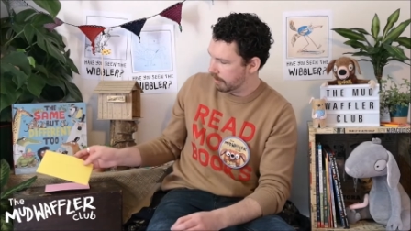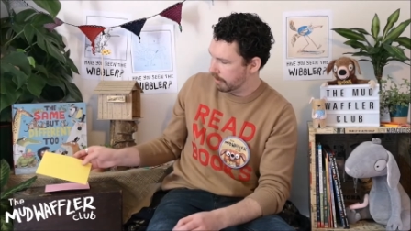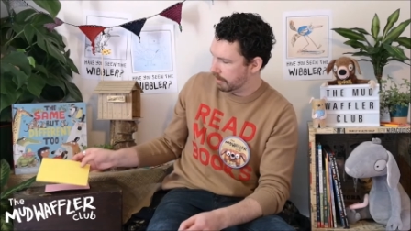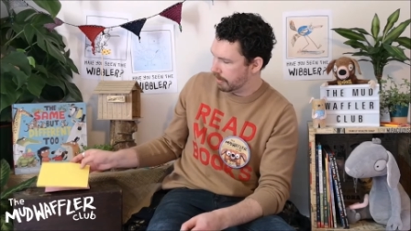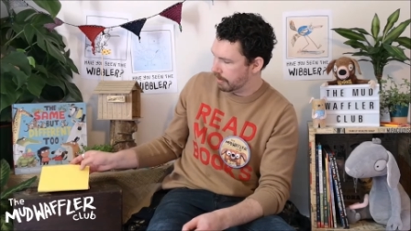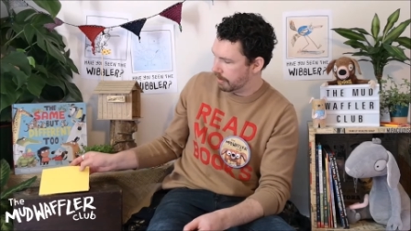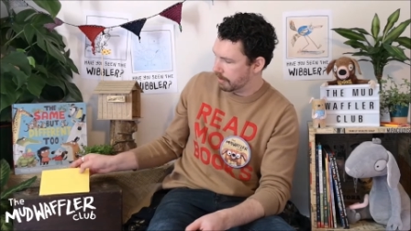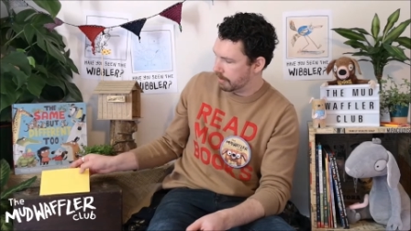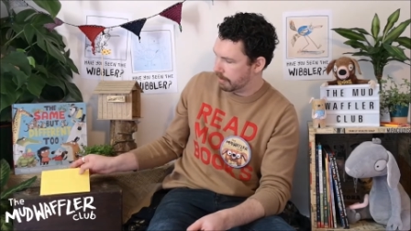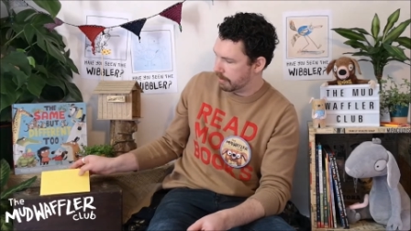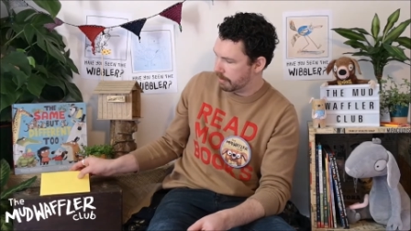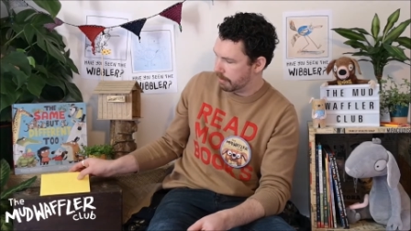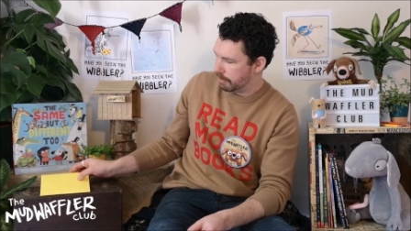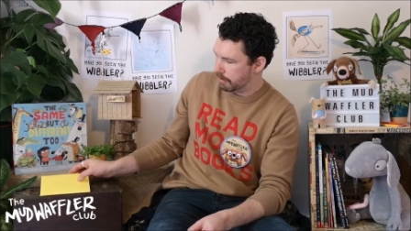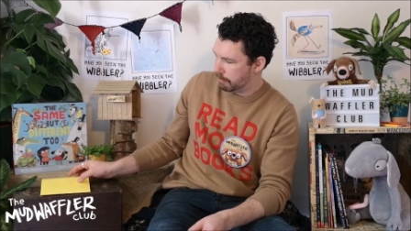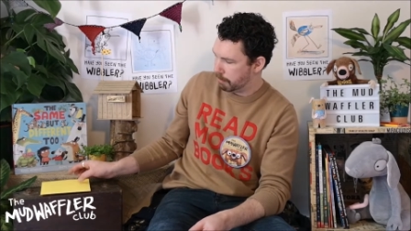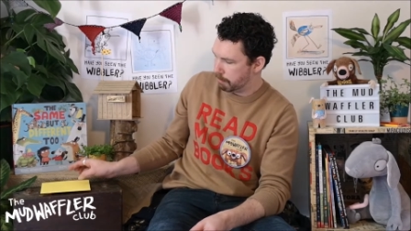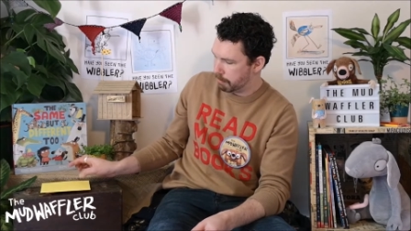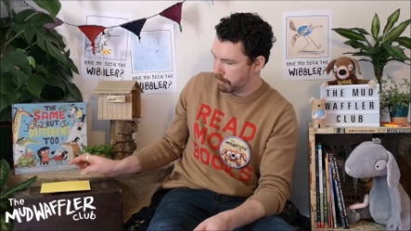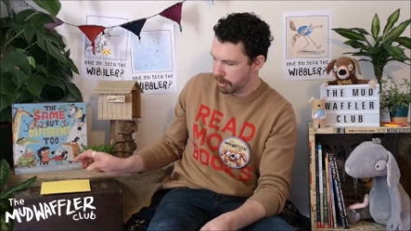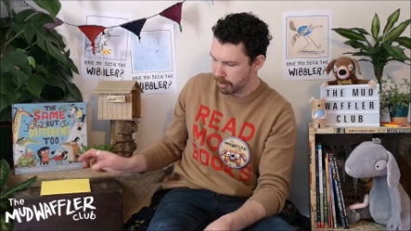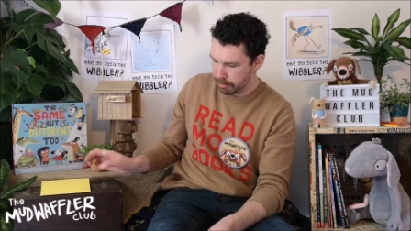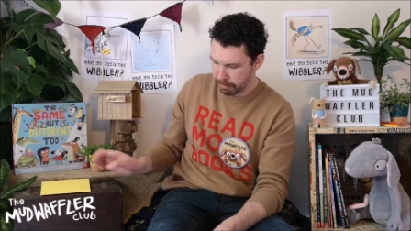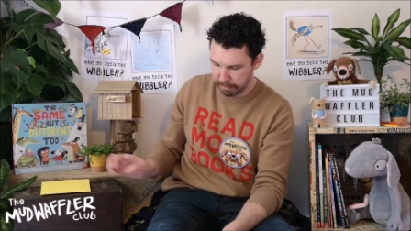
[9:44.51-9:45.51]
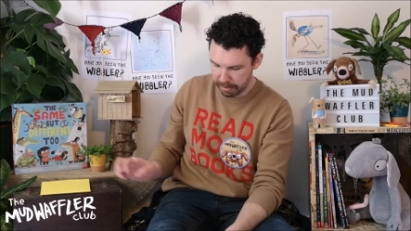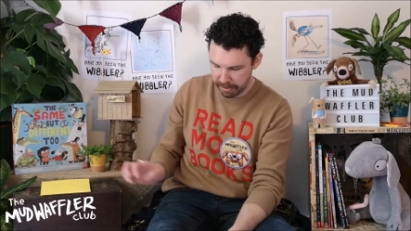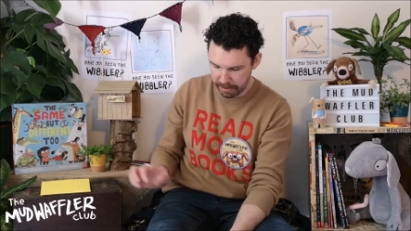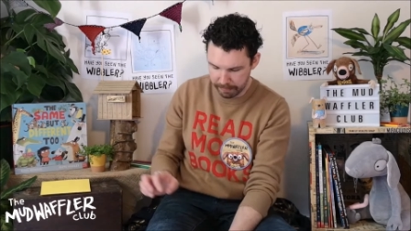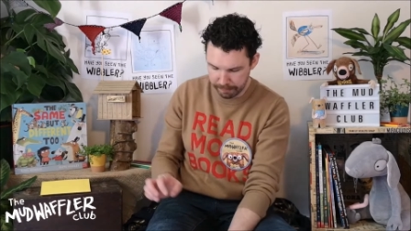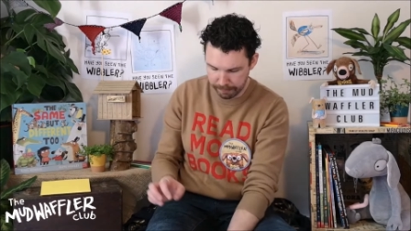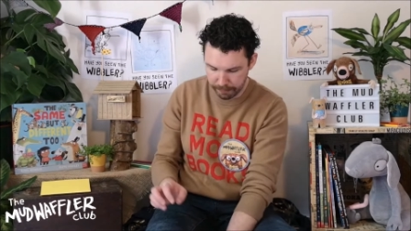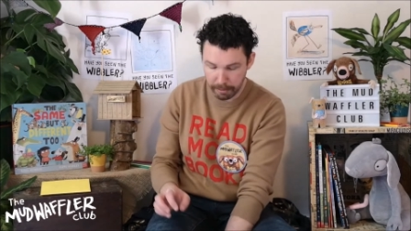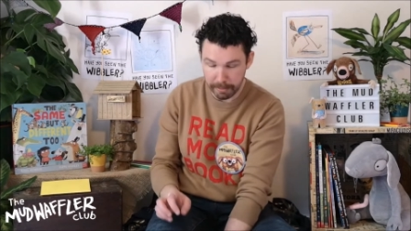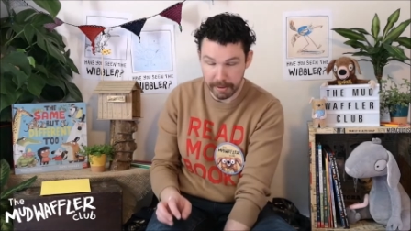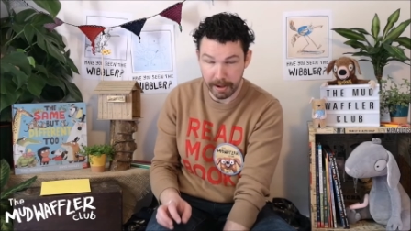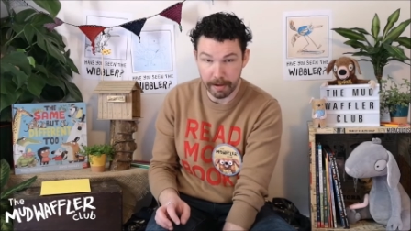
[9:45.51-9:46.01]
might be
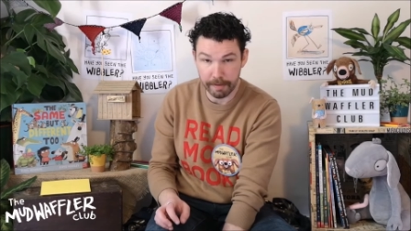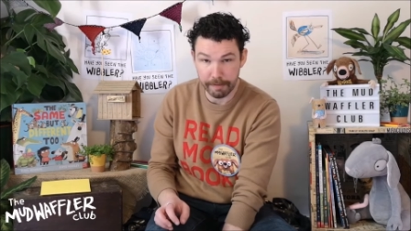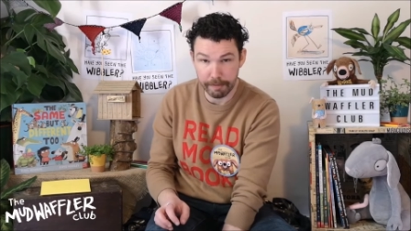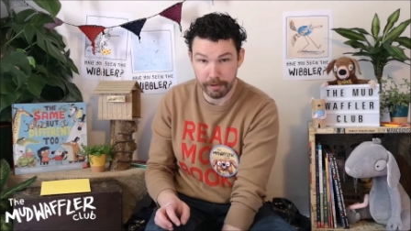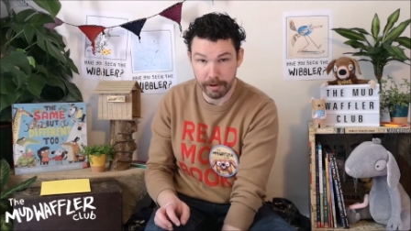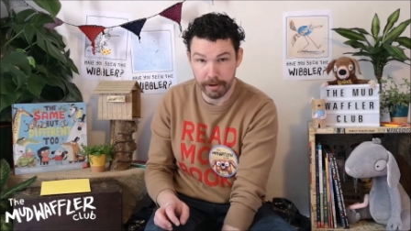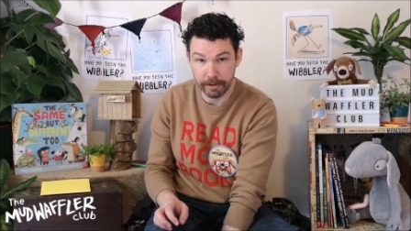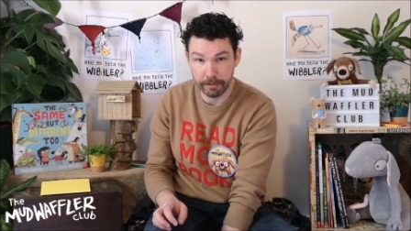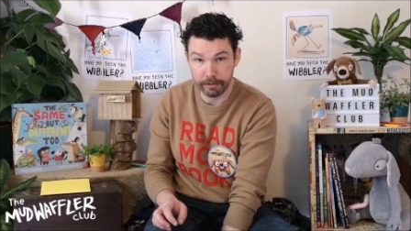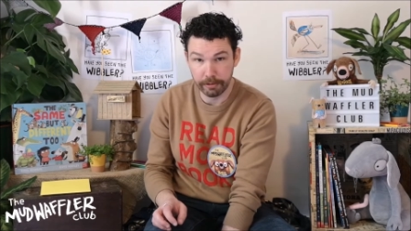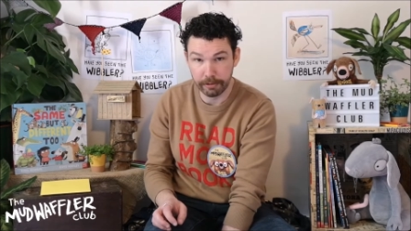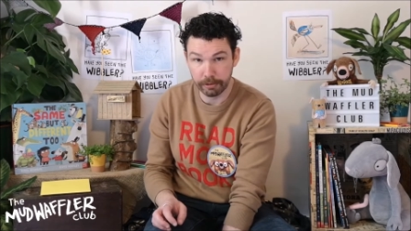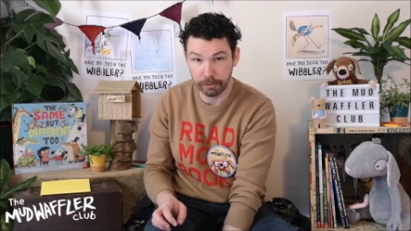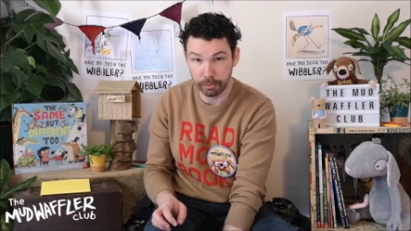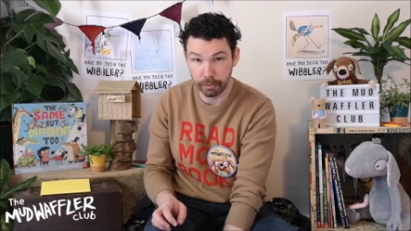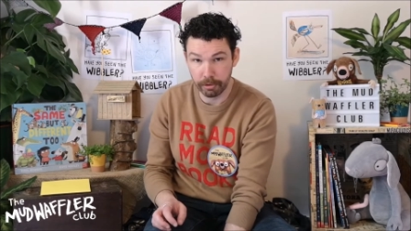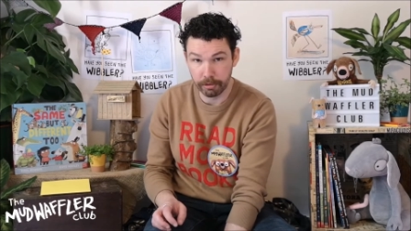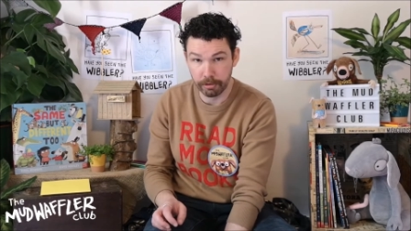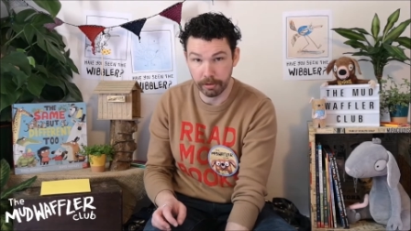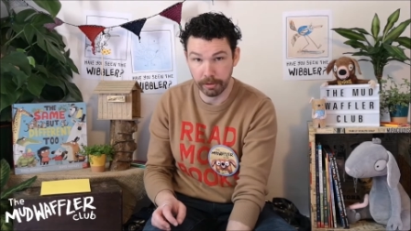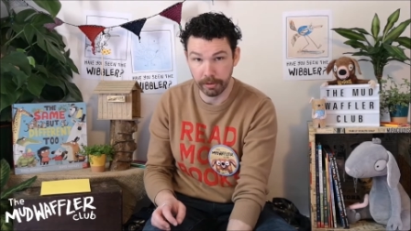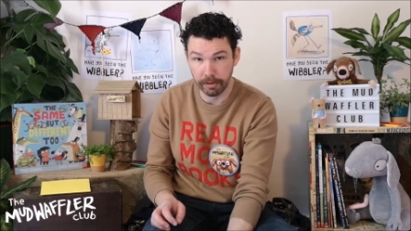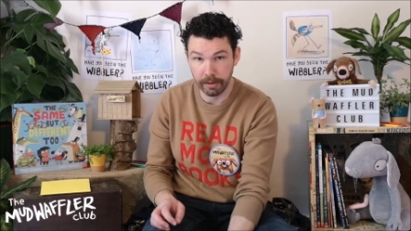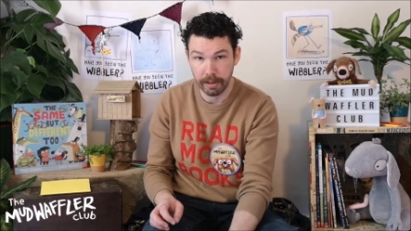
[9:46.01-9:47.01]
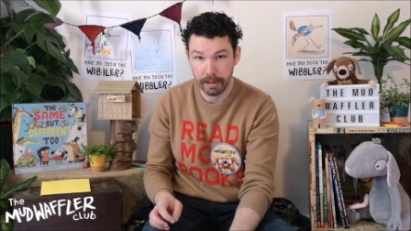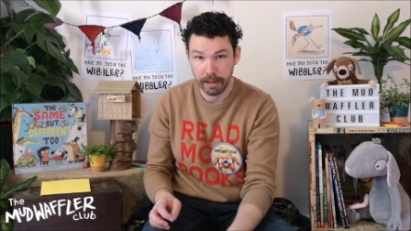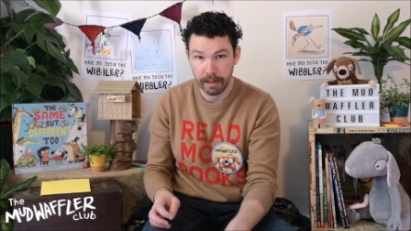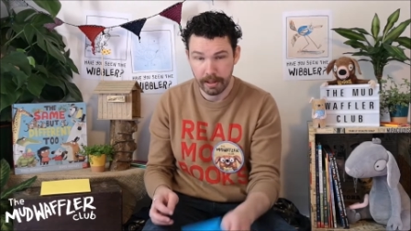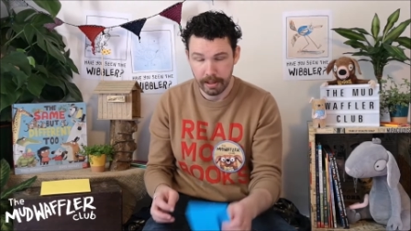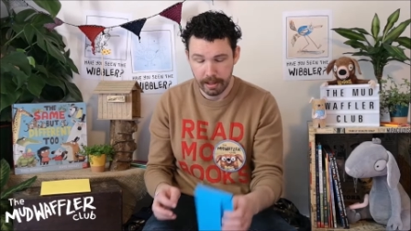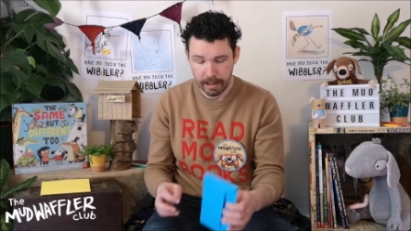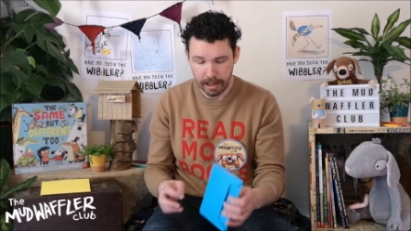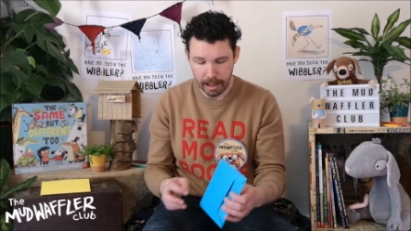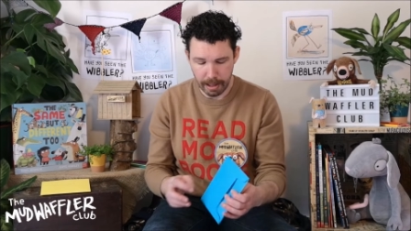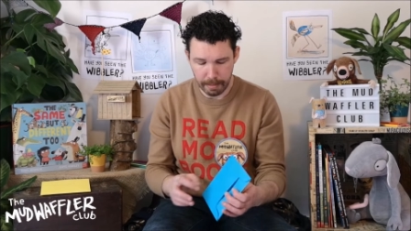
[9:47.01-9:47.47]
from our friend Squirrel.